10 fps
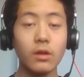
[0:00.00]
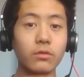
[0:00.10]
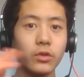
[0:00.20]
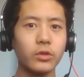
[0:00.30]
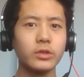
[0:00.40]

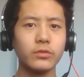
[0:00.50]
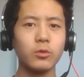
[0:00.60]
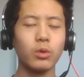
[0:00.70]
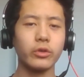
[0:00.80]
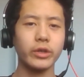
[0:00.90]
For those of you
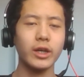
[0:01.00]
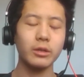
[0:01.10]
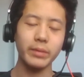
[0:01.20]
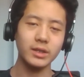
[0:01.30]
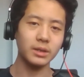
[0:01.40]
wondering how to
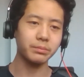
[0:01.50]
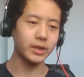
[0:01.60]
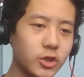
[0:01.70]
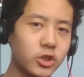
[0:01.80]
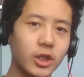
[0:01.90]
make
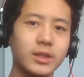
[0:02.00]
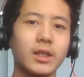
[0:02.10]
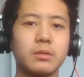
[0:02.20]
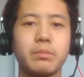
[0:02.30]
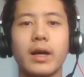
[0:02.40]
something just
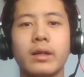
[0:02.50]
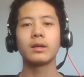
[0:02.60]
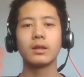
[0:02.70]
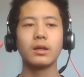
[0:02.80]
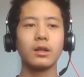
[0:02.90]
as bad,
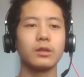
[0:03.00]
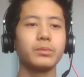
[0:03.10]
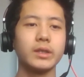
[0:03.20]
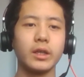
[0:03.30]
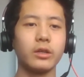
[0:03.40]
I'll
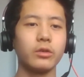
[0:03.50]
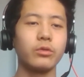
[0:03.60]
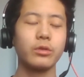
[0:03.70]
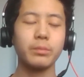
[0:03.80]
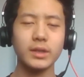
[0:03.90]
be taking you
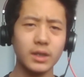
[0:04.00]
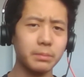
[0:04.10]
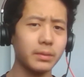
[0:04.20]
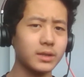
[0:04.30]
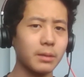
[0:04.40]
through my
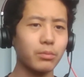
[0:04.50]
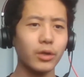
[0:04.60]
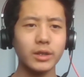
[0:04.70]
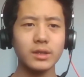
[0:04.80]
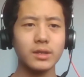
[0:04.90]
step-by-step
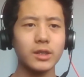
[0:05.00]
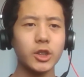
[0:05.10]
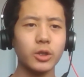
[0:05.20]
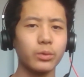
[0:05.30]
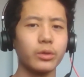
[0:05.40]
process and
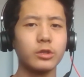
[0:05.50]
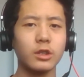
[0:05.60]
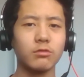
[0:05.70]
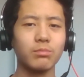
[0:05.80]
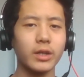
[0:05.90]
showing you
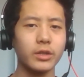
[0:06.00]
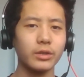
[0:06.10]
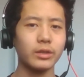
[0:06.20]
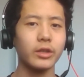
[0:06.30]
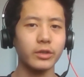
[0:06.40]
some of my
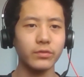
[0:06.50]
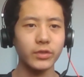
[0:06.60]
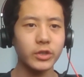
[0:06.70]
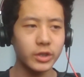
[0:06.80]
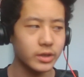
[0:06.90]
earlier
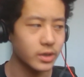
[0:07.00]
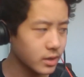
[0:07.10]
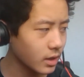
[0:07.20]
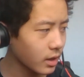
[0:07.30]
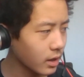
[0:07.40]
versions.
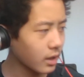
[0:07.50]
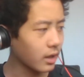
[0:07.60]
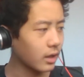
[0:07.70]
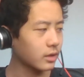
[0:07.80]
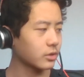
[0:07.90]

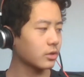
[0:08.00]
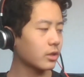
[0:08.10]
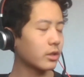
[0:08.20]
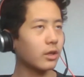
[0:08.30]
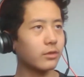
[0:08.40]
So
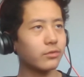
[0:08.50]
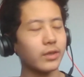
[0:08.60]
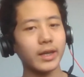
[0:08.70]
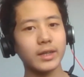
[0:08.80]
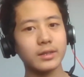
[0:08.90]
starting off,
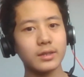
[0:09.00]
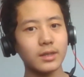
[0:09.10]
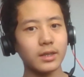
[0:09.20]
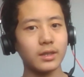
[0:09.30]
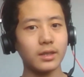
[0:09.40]
I had this
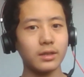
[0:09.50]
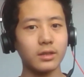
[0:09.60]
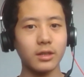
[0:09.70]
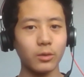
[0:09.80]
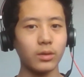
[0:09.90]
idea
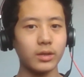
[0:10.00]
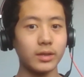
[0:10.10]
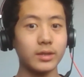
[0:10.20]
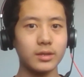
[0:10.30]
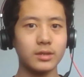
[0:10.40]
that I
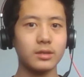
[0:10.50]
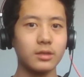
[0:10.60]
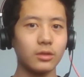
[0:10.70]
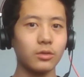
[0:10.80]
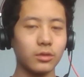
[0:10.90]
wanted it to
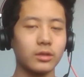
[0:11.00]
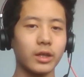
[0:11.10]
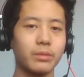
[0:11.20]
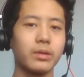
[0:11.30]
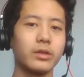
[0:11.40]
still look
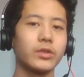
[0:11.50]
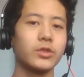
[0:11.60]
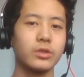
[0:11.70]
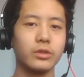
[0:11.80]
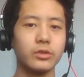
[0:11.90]
like my
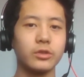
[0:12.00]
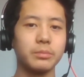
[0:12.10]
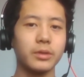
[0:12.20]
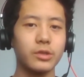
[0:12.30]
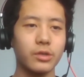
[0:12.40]
original YouTube
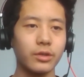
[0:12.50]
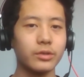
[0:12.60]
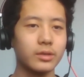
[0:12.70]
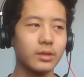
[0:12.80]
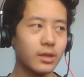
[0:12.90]
intros.